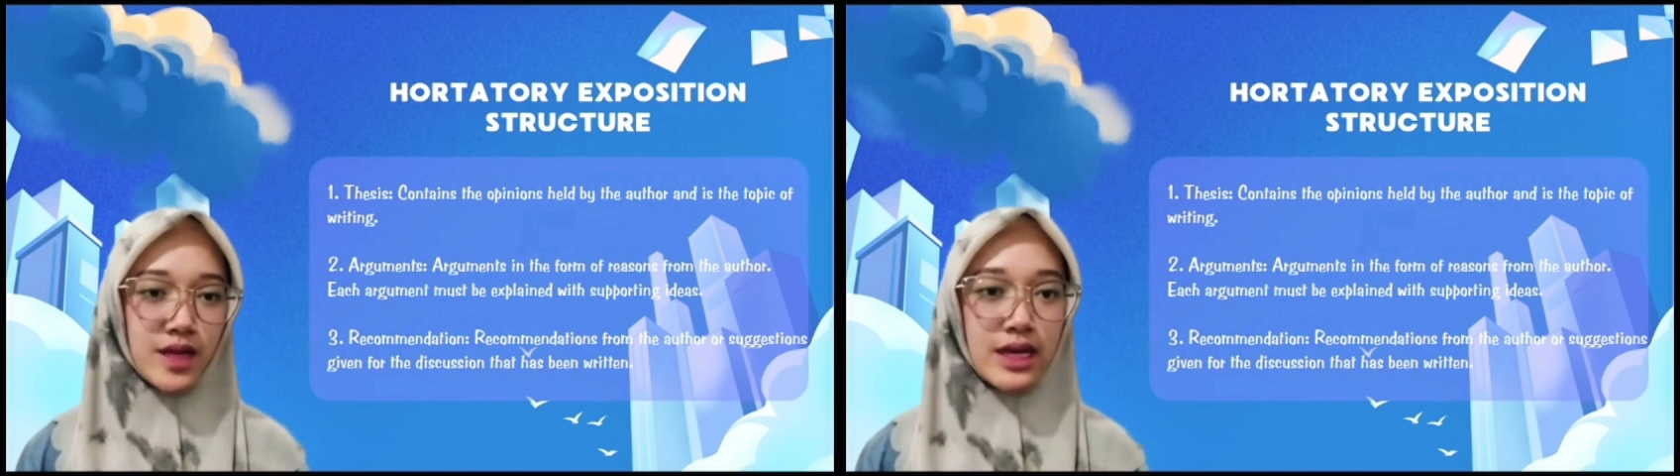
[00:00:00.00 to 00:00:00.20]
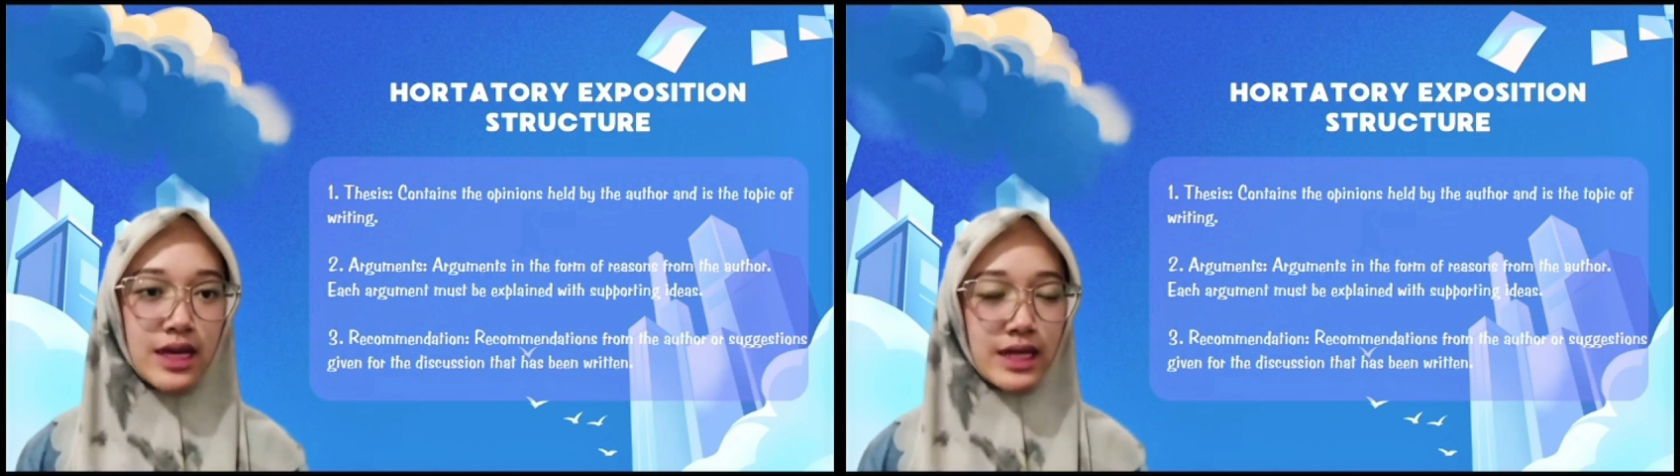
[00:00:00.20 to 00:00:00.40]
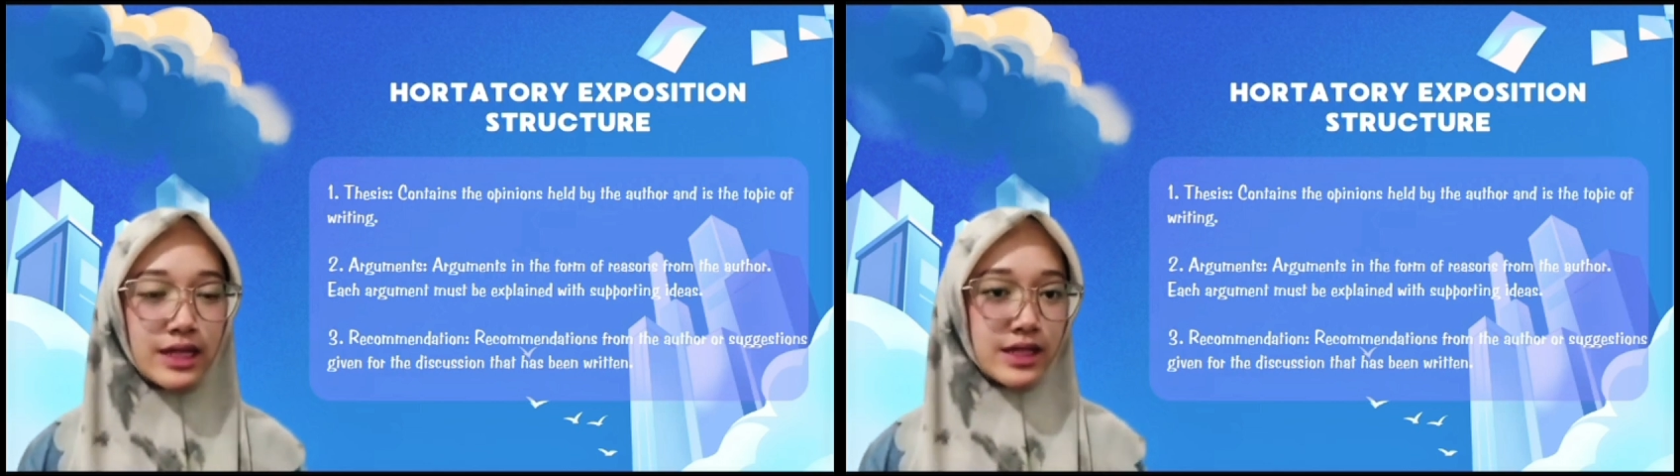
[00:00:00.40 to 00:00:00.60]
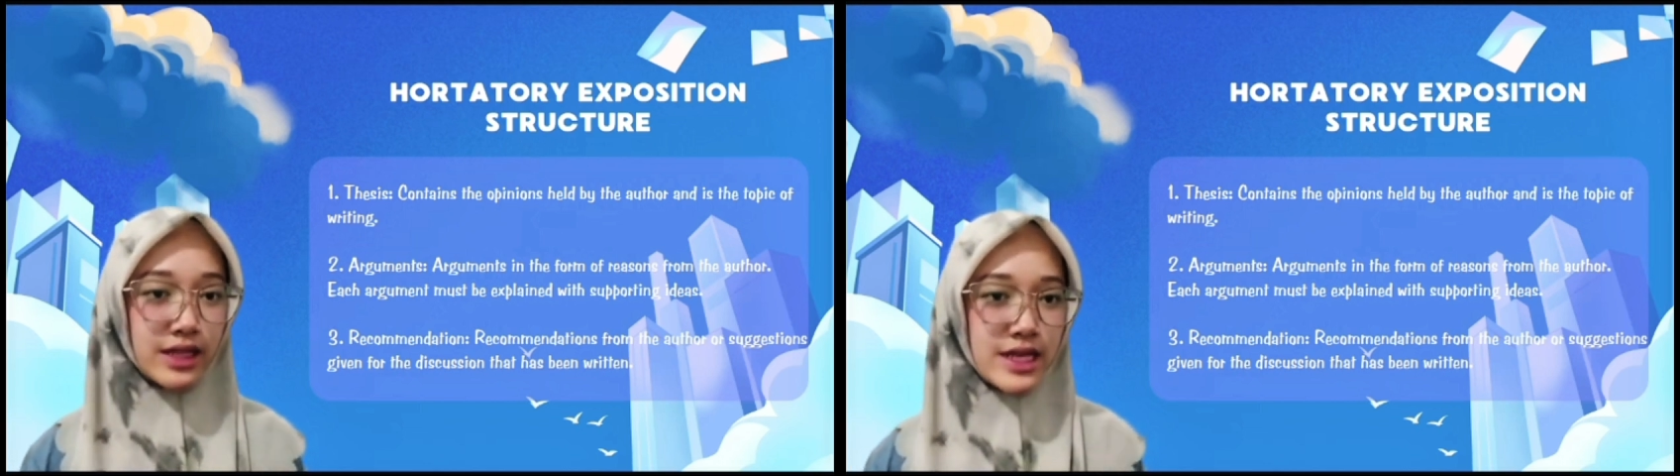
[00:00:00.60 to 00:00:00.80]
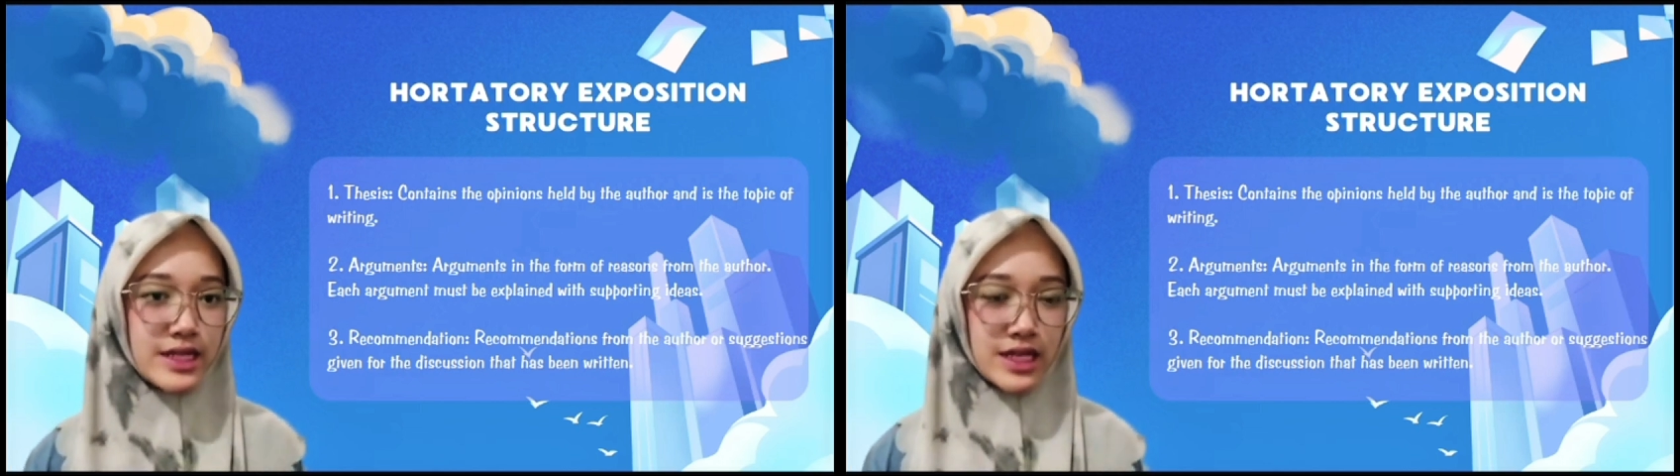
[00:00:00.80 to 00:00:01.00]
And the
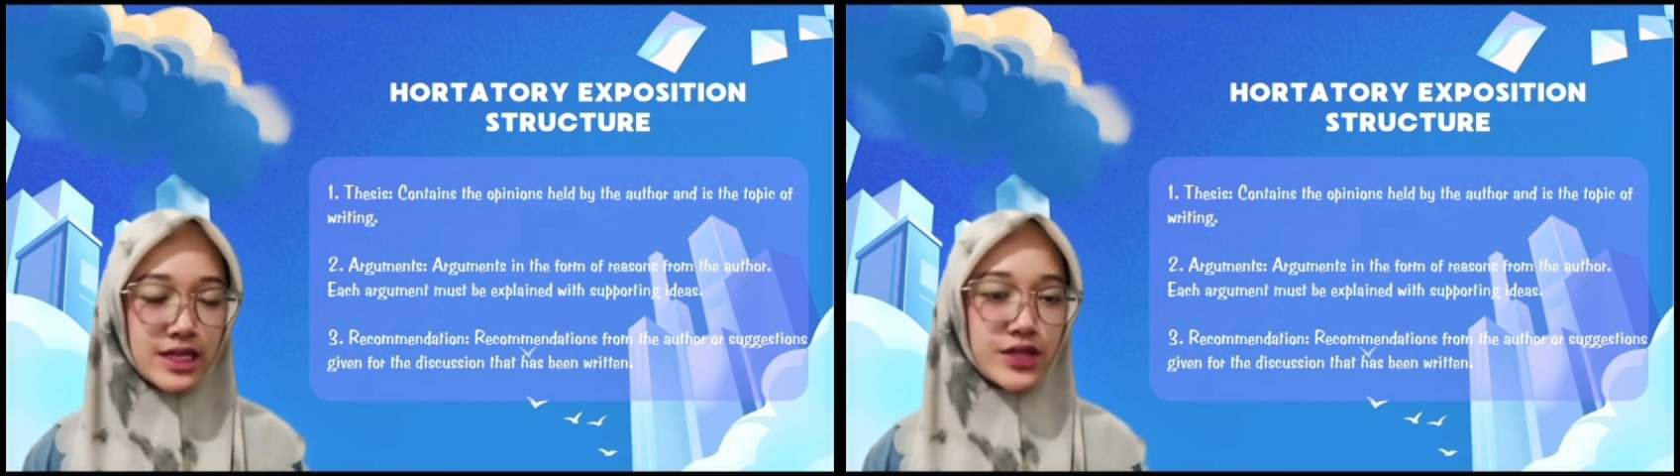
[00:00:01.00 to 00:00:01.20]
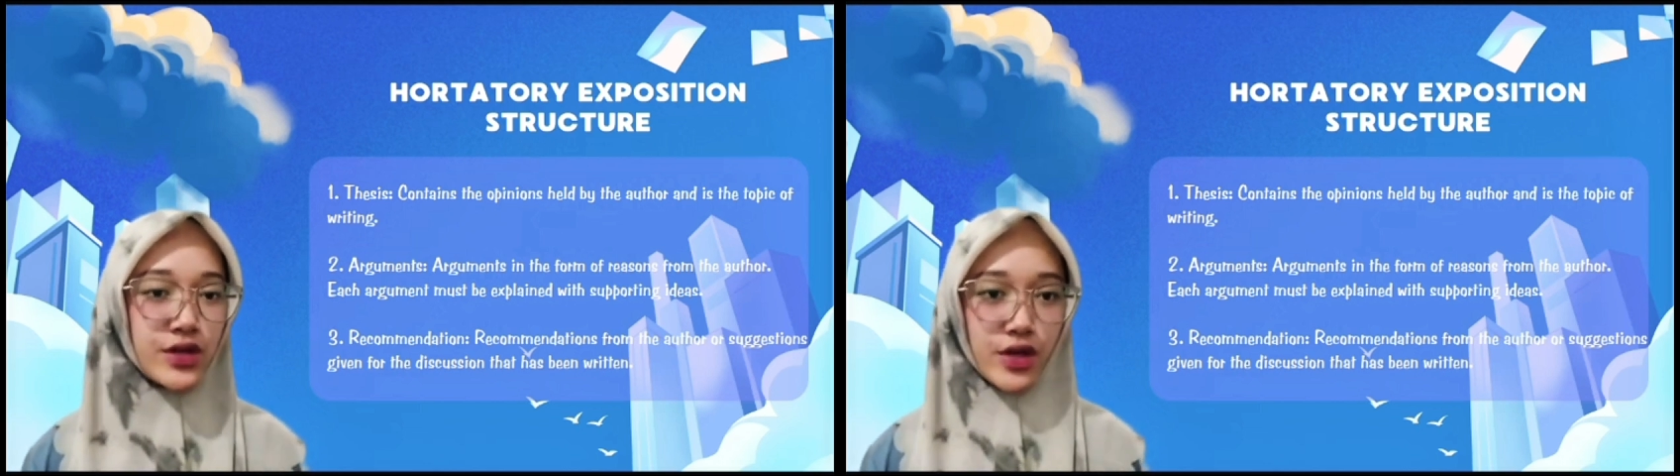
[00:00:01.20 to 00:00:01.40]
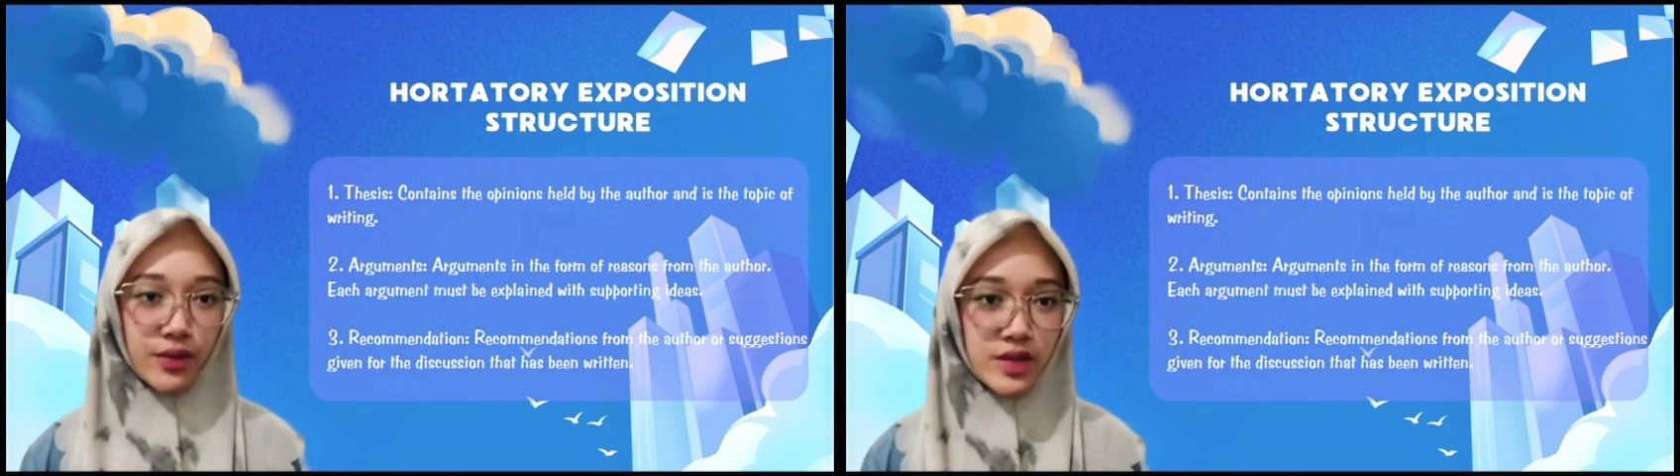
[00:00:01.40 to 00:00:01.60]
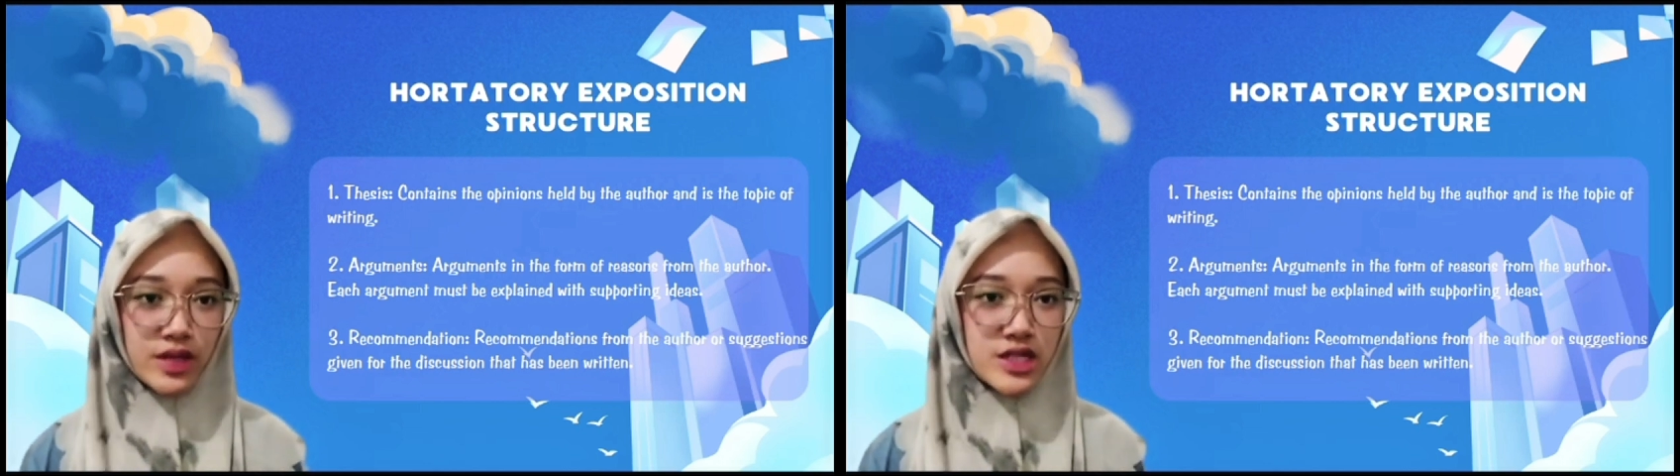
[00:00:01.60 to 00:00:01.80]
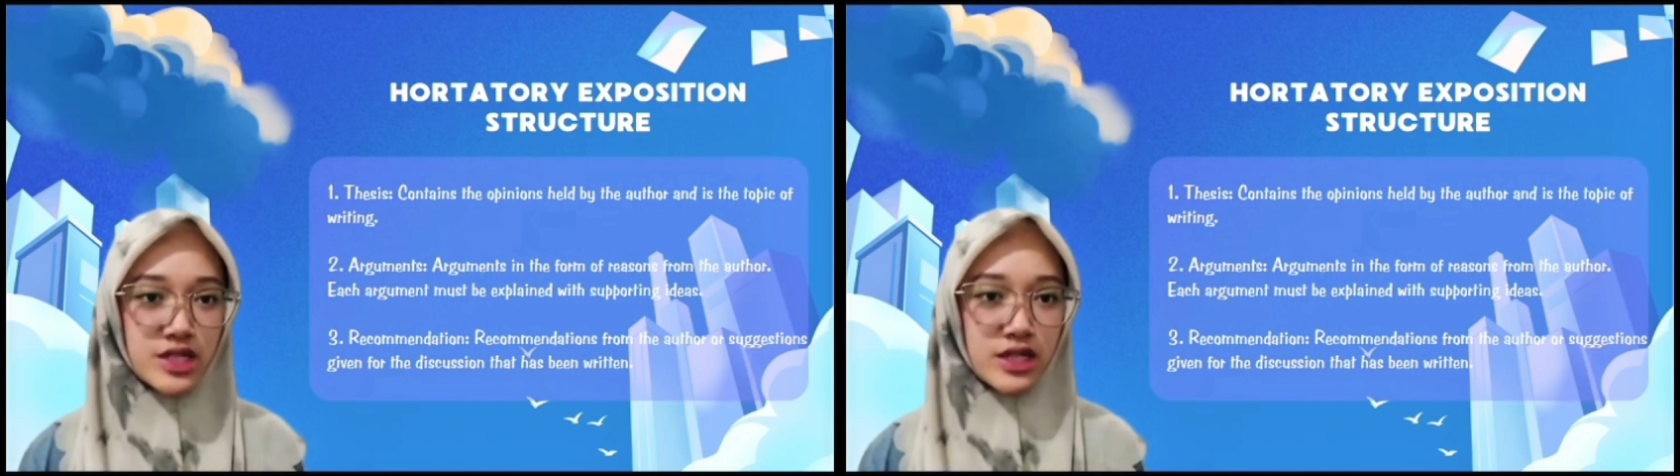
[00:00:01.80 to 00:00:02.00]
last is
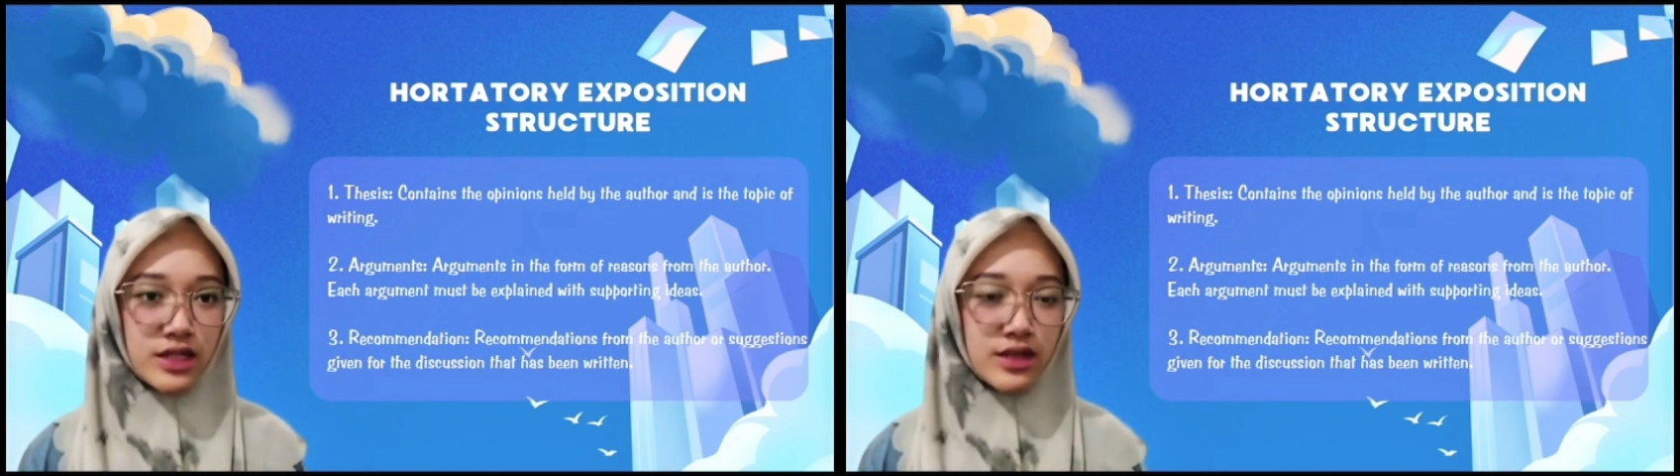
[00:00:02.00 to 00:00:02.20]
recommendation.